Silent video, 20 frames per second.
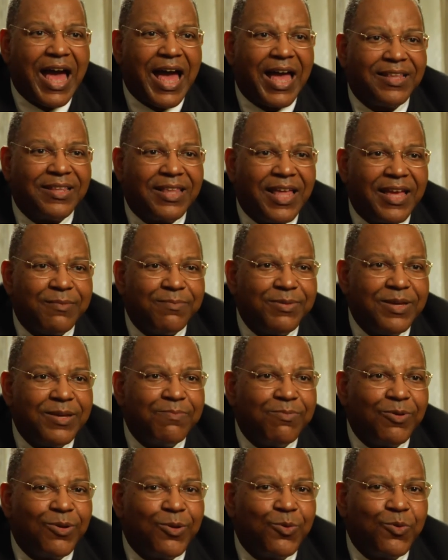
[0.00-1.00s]
I like
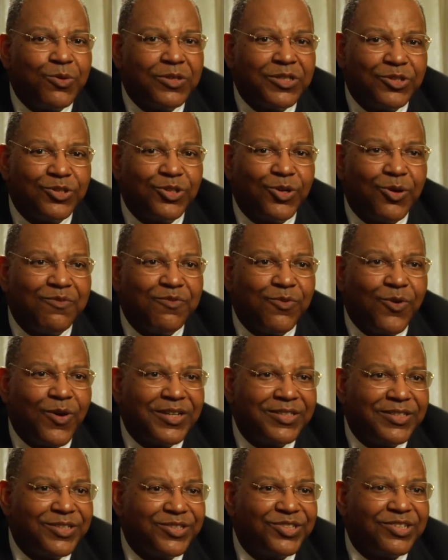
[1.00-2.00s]
people to
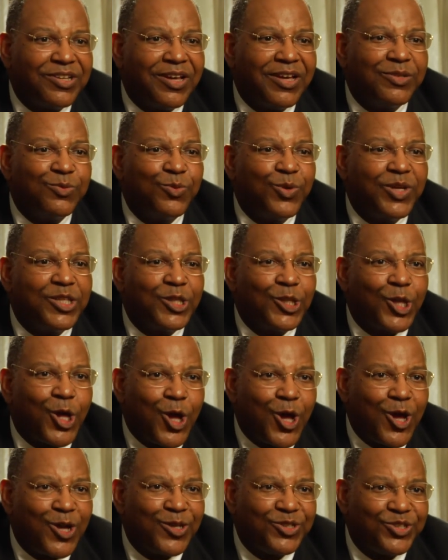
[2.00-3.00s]
avoid the sun with
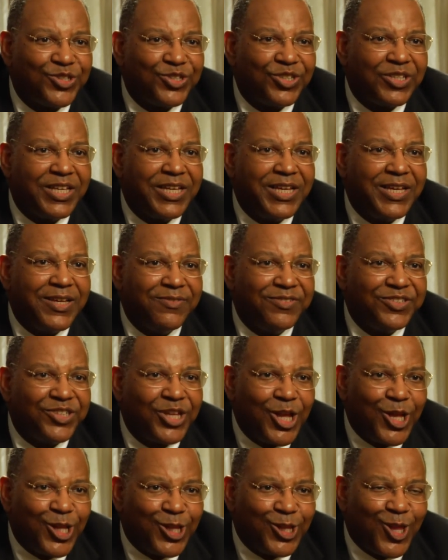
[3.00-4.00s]
long sleeves,